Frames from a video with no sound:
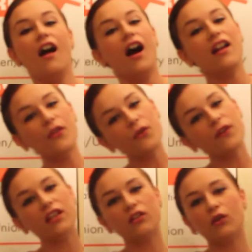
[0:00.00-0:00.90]
Another
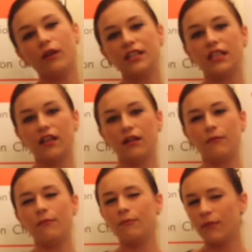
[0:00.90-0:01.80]
thing
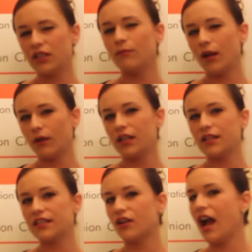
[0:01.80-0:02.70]
that you might want to
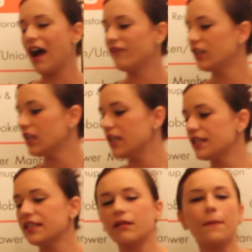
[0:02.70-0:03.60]
consider having
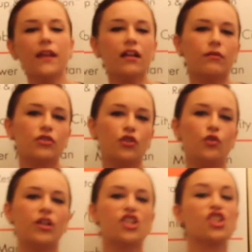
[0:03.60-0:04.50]
is something so
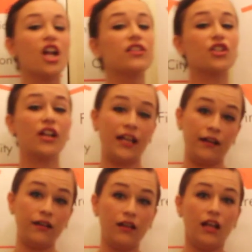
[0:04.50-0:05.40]
you can shelter
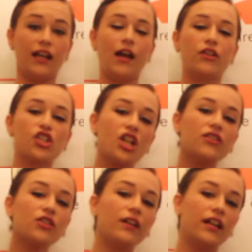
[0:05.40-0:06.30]
in. Now, to
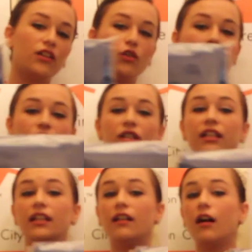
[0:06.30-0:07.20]
shelter in, you
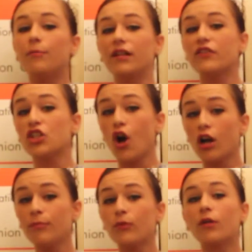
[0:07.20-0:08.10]
actually need a bit of a
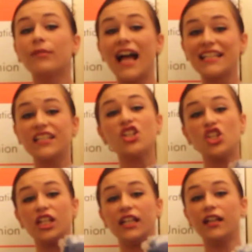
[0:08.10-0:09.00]
tarp or plastic
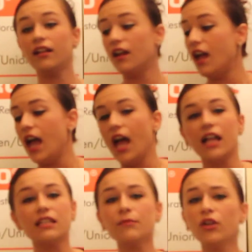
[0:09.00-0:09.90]
sheeting
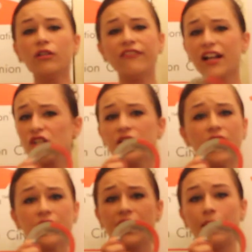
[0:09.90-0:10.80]
and some good old-fashioned
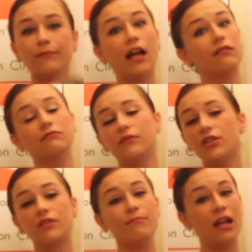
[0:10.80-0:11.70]
duct tape. Now,
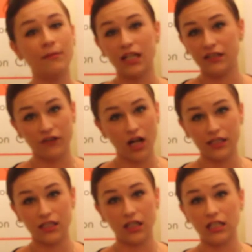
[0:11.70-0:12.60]
there's many different
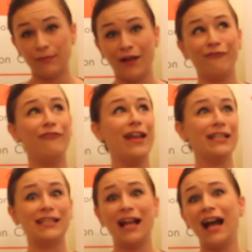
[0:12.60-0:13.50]
kinds of duct tape now.
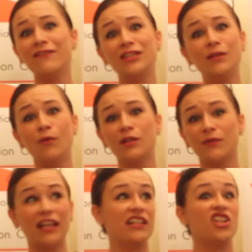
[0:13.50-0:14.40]
Fancy. I've seen ones
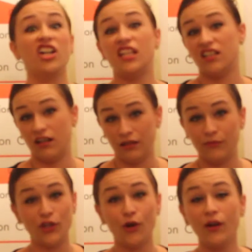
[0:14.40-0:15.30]
with like duckies on them.
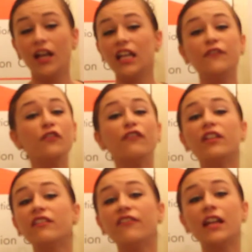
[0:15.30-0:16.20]
So if you
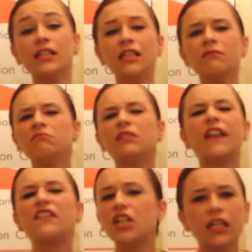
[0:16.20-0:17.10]
feeling fancy,
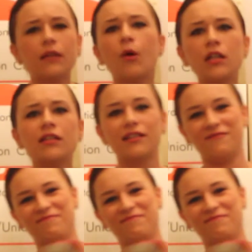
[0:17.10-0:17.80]
get the ducky ones.